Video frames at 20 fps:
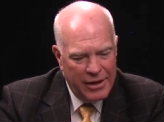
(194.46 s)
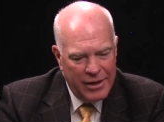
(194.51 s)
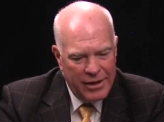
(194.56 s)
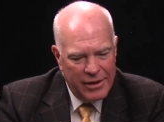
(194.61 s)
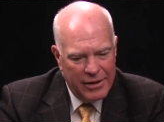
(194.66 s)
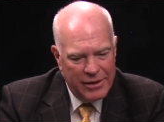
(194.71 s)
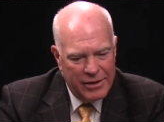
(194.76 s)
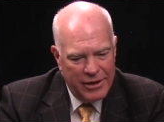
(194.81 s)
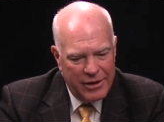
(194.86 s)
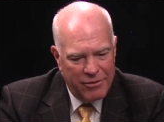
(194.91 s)

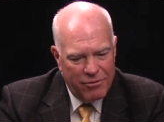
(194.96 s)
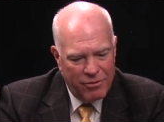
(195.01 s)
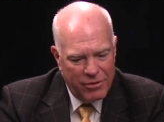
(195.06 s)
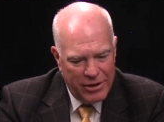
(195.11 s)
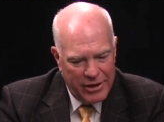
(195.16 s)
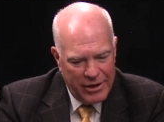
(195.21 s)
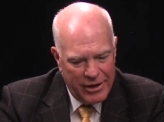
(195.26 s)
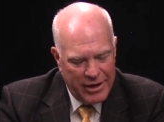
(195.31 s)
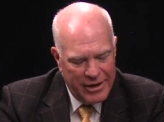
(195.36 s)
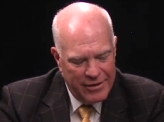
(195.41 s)

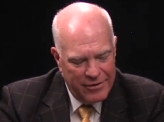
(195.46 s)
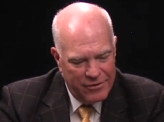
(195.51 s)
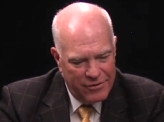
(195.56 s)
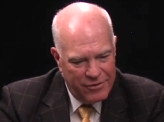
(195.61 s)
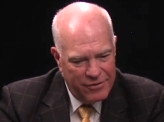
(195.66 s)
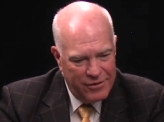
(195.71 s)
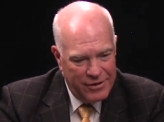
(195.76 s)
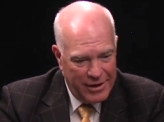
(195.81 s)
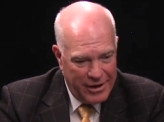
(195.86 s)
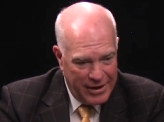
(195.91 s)
literally his
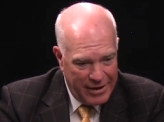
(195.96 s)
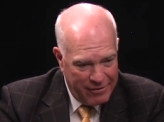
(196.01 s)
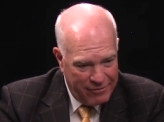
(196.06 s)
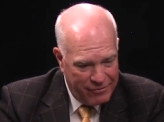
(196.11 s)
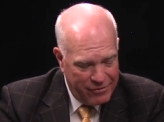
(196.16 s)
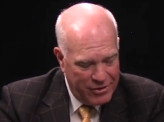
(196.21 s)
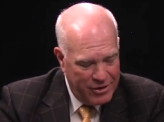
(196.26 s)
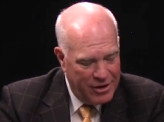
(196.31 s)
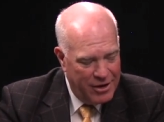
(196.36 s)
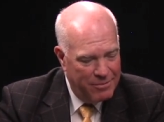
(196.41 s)

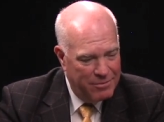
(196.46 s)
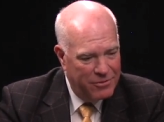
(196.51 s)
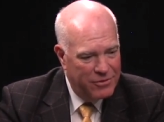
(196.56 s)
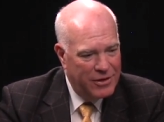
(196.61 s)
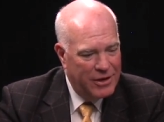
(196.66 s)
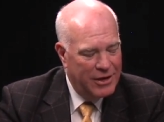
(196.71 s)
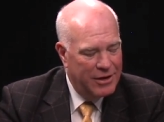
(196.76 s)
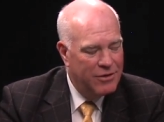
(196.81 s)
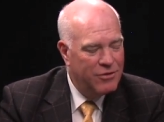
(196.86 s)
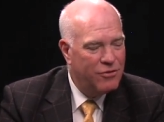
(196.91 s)
staff comes
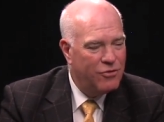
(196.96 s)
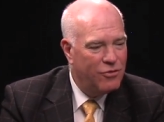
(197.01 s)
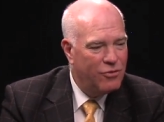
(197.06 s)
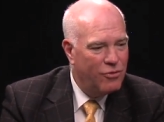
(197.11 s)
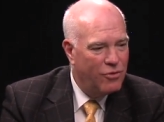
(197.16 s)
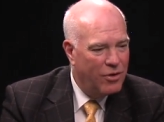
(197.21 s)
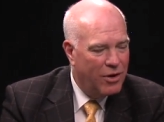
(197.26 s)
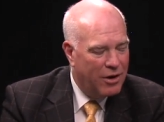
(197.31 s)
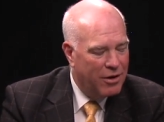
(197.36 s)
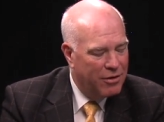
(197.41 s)

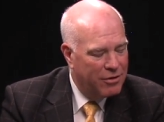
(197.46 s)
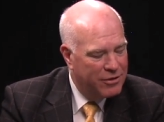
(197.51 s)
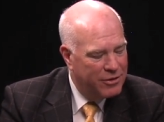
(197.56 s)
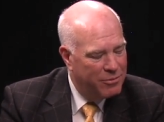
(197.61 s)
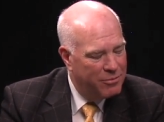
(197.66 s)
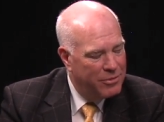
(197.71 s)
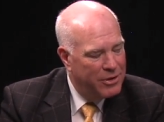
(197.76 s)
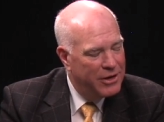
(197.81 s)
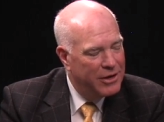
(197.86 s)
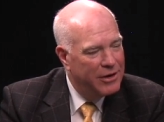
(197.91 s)
into our
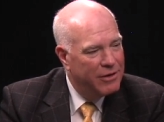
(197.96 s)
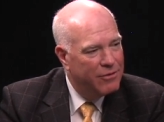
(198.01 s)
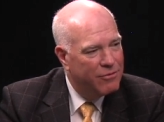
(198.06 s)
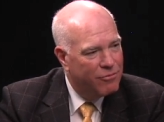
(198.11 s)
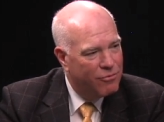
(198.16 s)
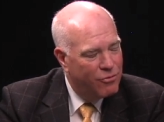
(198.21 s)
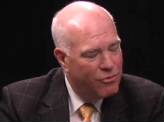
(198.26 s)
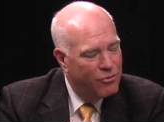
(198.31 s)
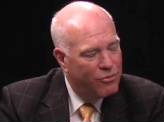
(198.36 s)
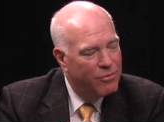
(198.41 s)
committee
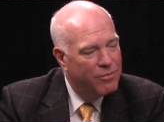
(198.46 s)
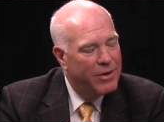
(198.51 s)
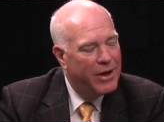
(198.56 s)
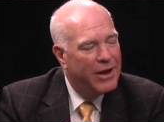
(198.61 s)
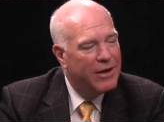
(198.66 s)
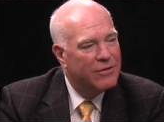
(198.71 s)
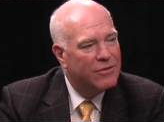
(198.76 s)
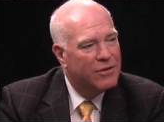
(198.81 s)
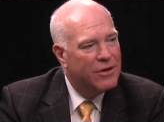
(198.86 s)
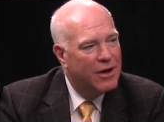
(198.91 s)
room,
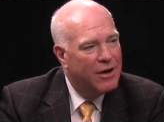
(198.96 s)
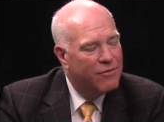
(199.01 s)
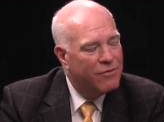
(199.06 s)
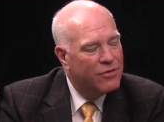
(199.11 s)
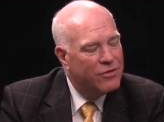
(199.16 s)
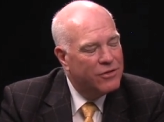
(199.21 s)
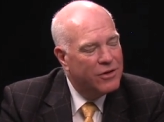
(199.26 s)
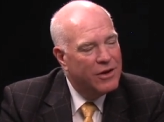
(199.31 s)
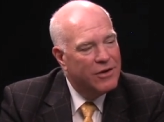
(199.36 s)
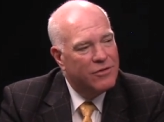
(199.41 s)
has
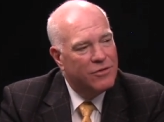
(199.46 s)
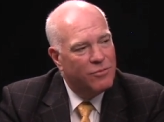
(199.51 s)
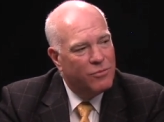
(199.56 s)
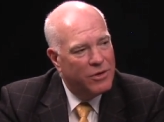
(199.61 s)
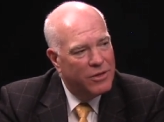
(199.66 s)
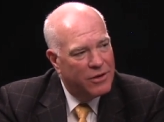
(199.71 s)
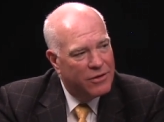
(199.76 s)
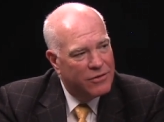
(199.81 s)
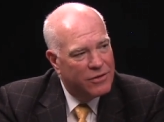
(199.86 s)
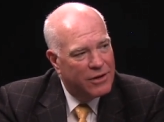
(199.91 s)
conversation
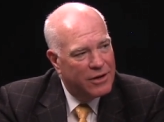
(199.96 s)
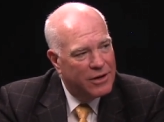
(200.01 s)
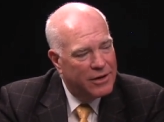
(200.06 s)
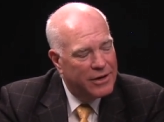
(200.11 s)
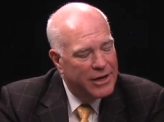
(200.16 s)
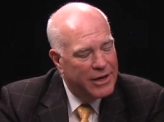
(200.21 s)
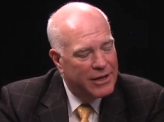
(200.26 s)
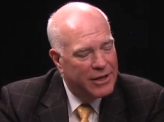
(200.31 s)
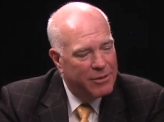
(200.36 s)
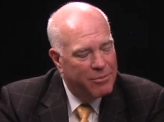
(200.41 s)
with us on a
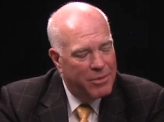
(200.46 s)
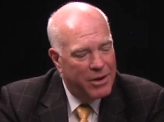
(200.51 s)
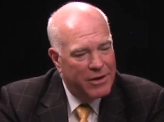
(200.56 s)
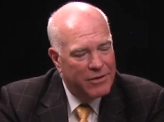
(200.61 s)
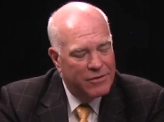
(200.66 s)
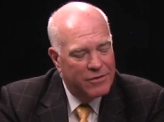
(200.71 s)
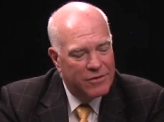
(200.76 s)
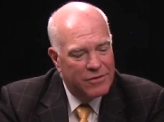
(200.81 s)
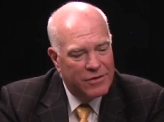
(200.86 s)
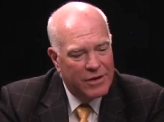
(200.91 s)
daily
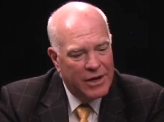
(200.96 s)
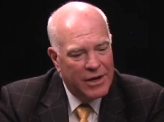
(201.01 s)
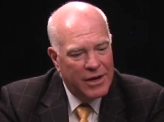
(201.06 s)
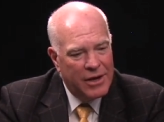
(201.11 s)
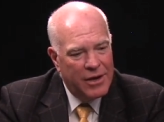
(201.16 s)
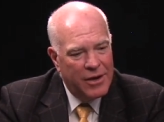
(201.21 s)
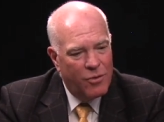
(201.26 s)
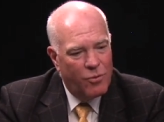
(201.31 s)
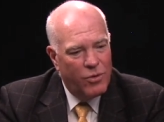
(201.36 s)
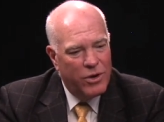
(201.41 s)
basis.
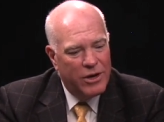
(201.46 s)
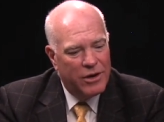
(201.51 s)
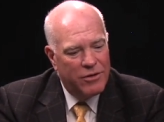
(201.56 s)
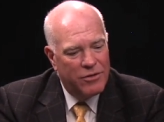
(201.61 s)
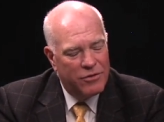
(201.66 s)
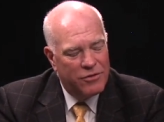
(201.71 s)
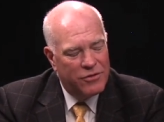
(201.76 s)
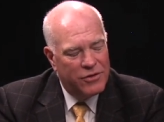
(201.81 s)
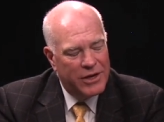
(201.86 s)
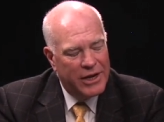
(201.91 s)
We
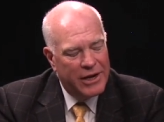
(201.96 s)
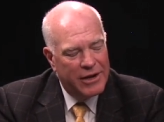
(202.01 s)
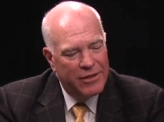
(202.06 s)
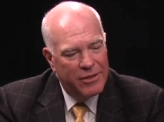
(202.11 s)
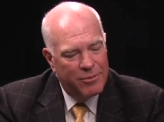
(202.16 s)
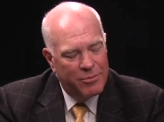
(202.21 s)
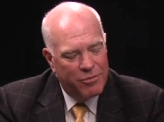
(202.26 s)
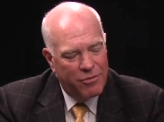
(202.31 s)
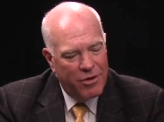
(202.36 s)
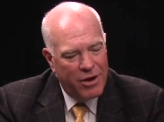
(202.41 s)
understand
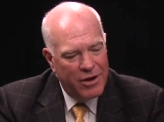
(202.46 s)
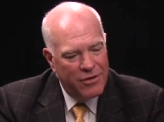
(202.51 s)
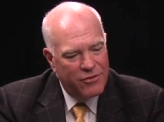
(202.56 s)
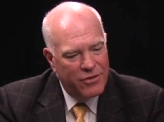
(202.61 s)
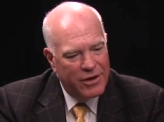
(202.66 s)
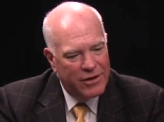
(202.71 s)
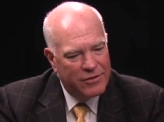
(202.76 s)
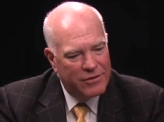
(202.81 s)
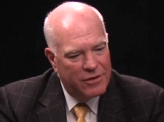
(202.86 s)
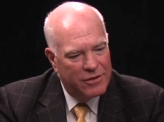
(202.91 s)
the
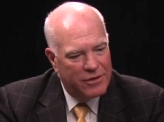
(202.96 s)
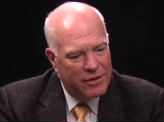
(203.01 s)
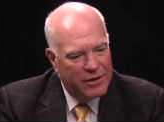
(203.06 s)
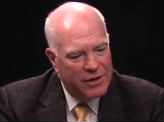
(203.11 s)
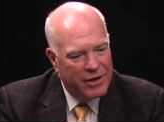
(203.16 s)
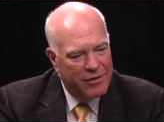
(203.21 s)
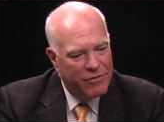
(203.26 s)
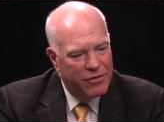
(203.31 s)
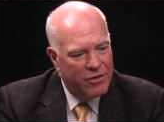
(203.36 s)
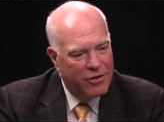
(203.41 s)
projects that the
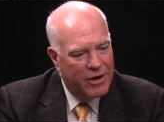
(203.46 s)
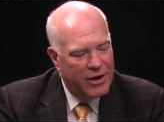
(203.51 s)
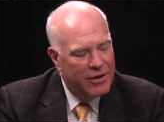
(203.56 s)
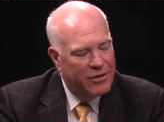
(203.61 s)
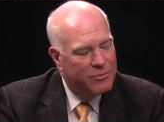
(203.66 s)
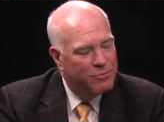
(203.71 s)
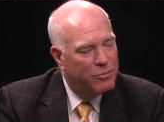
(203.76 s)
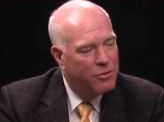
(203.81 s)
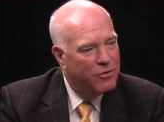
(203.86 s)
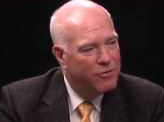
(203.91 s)
governor
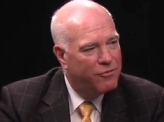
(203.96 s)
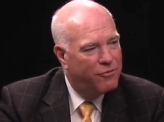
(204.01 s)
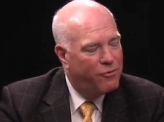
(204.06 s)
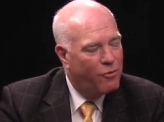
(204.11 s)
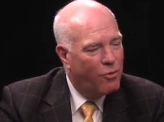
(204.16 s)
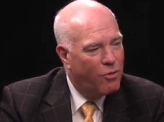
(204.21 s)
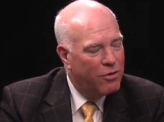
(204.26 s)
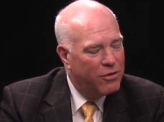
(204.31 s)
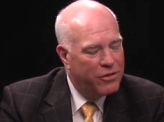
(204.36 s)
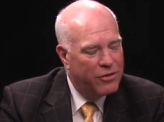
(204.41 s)
has put
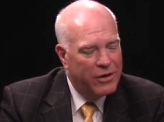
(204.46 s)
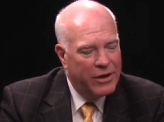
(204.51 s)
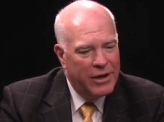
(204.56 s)
forth.